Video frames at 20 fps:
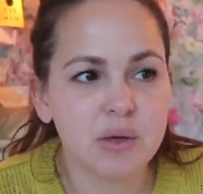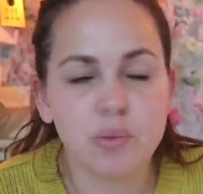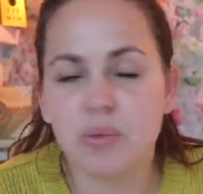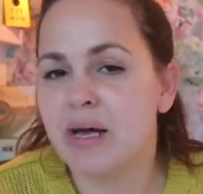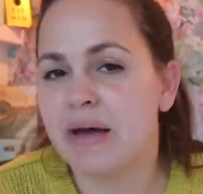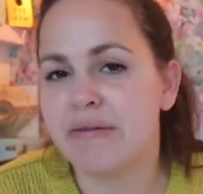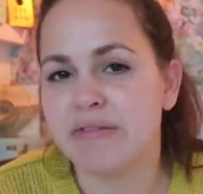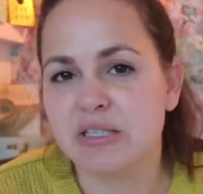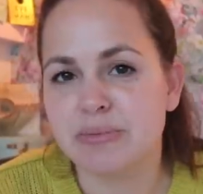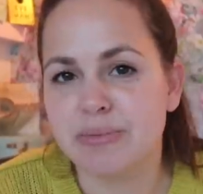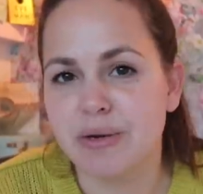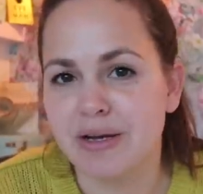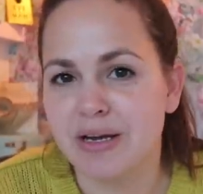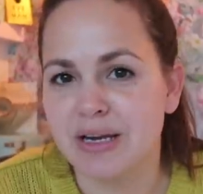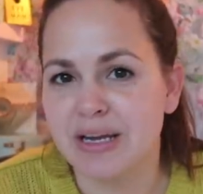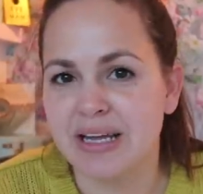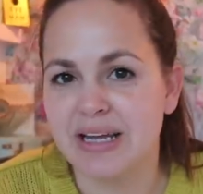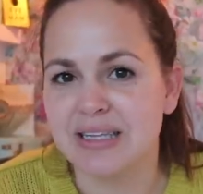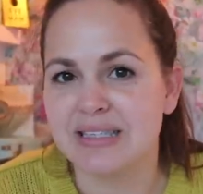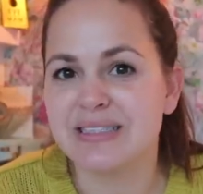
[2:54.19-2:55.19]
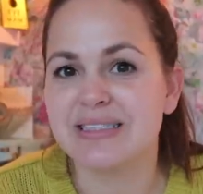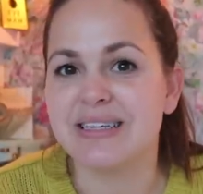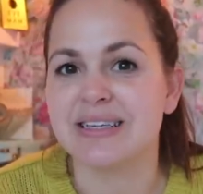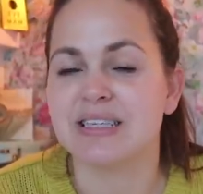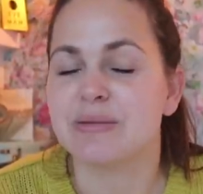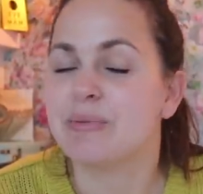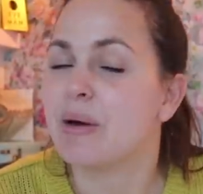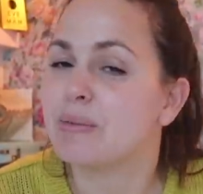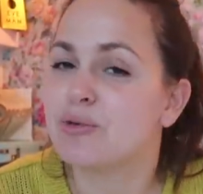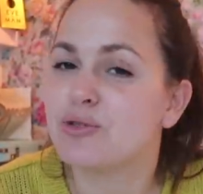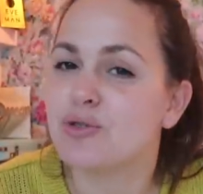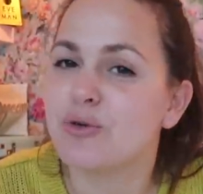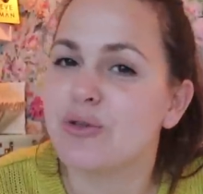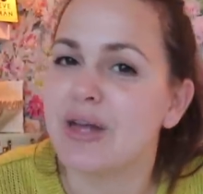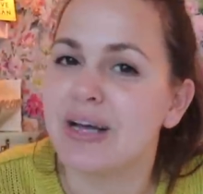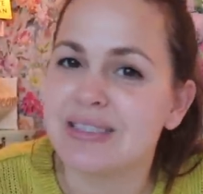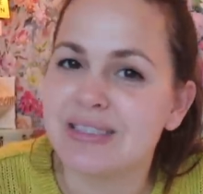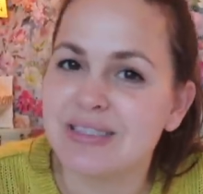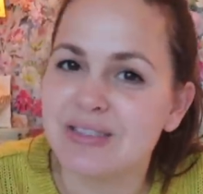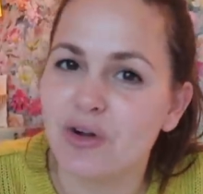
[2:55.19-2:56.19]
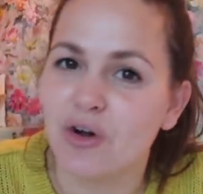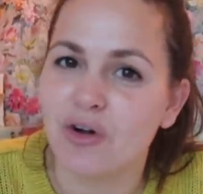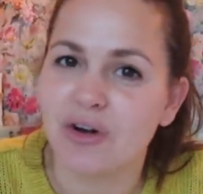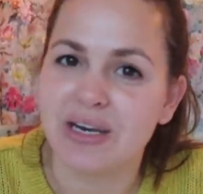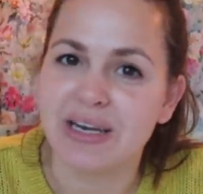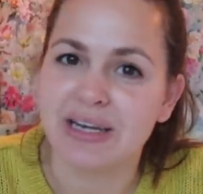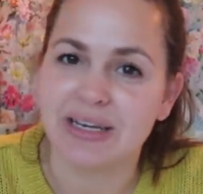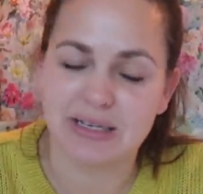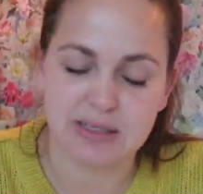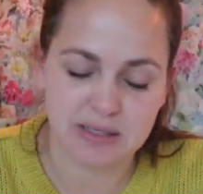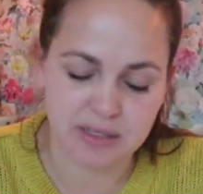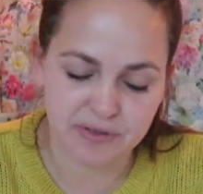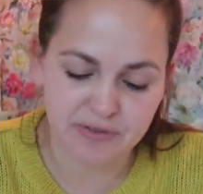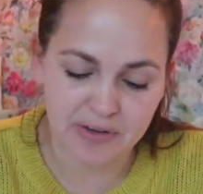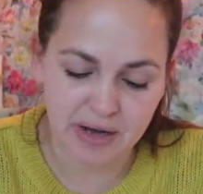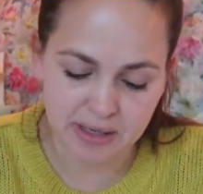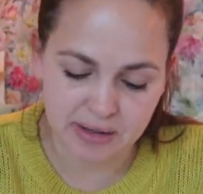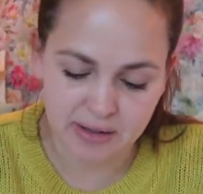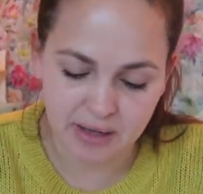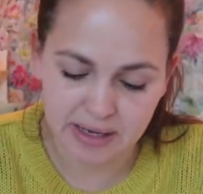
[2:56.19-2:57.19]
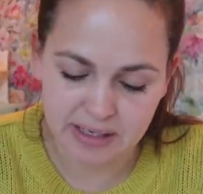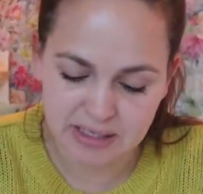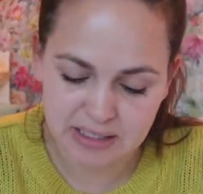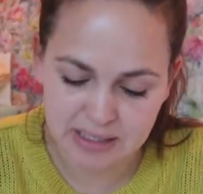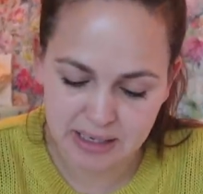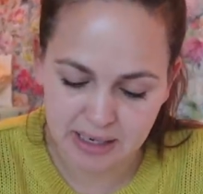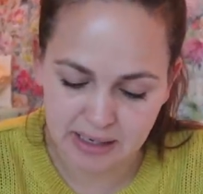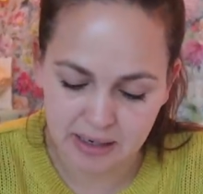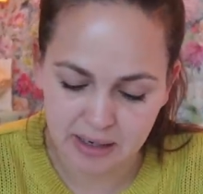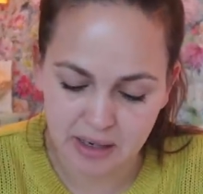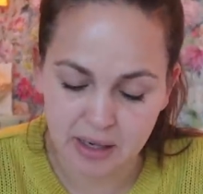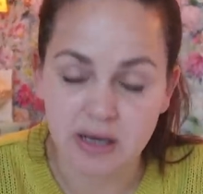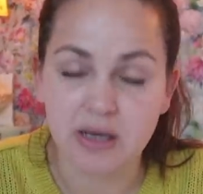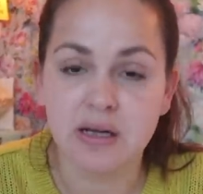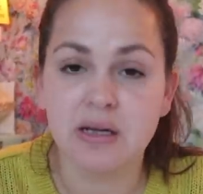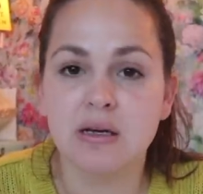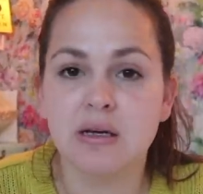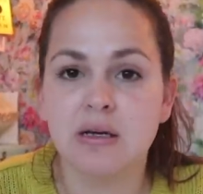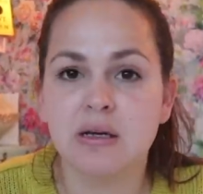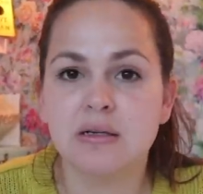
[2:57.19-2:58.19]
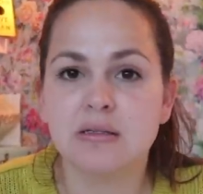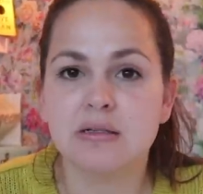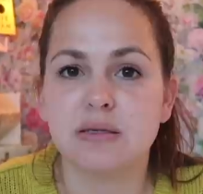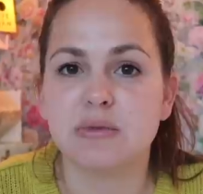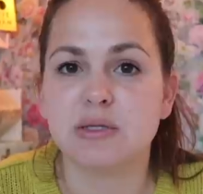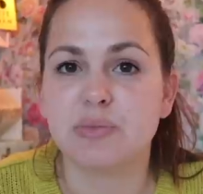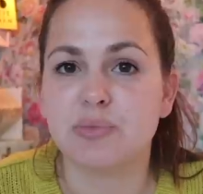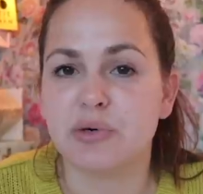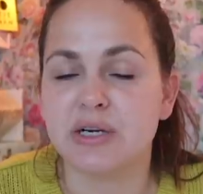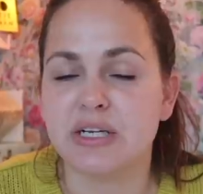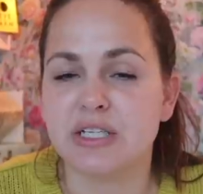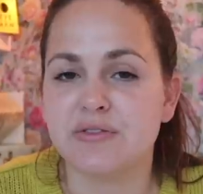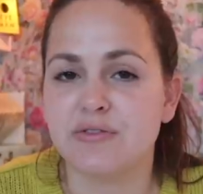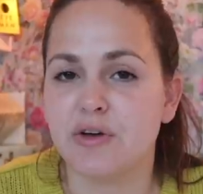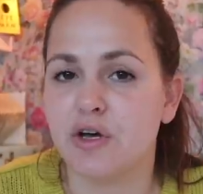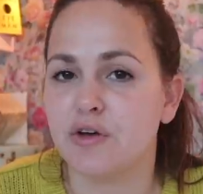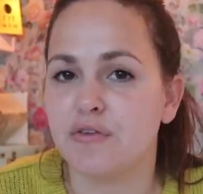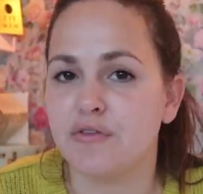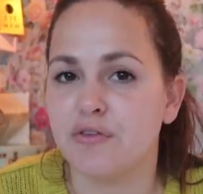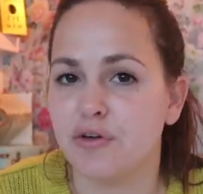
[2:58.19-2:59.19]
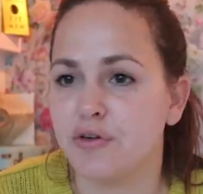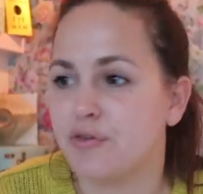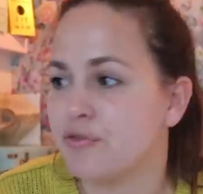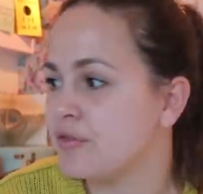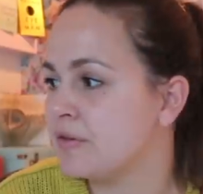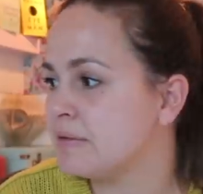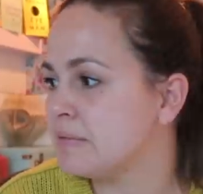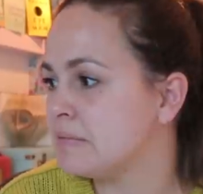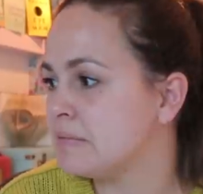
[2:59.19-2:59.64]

We haven't spoken again since, but I'm sure that's not linked to the fact that I sent her some spritz for her foof.